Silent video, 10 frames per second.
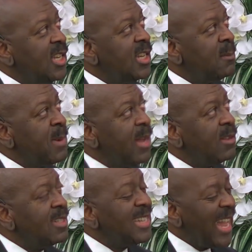about
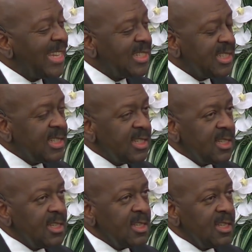ninety
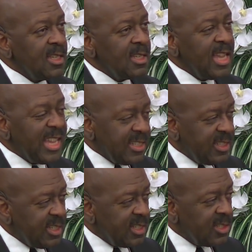A
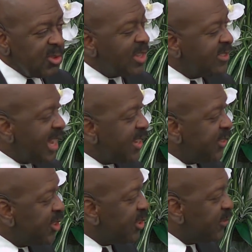D Christ died in
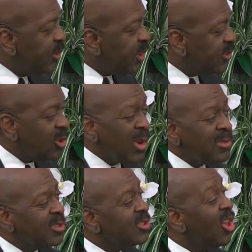thirty-four, so Christ
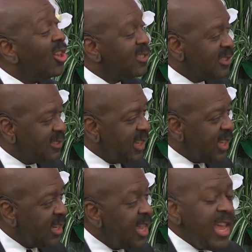was long since dead,
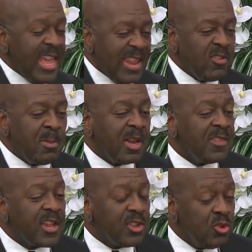and everybody
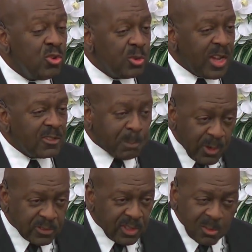that knew Christ
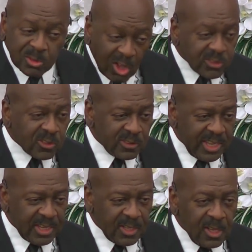personally was also dead.
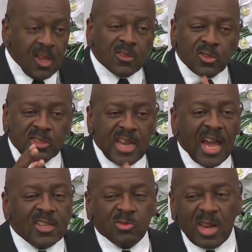So John
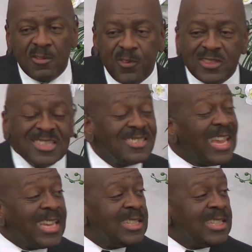is writing for the second